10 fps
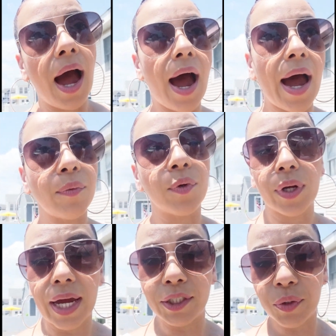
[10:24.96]
I will
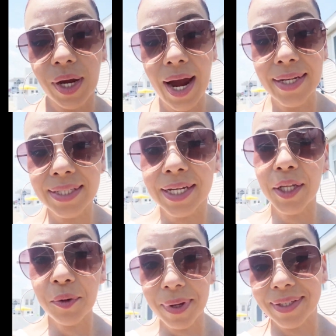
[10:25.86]
catch you guys in a
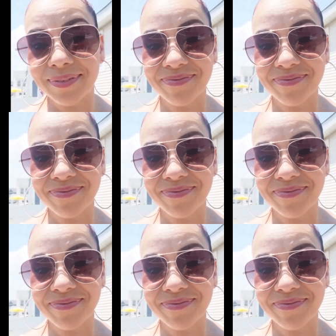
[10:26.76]
little bit.